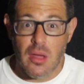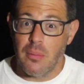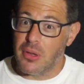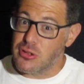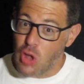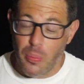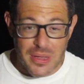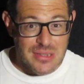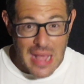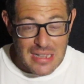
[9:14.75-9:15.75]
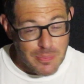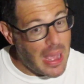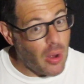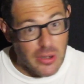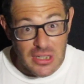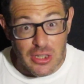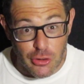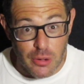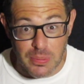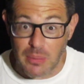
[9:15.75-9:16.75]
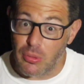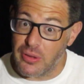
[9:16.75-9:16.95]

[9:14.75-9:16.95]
because Lopez has power and he can hurt people,